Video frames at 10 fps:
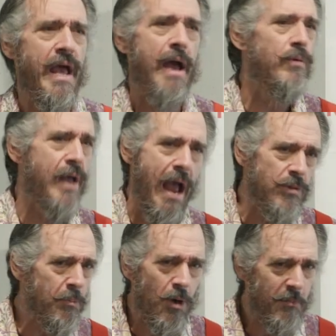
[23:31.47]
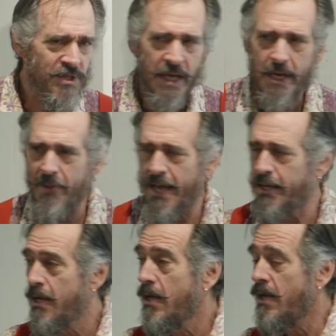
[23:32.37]
How are the permits getting
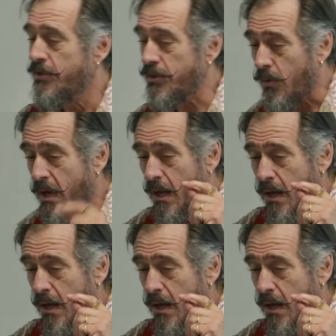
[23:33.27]
made? So,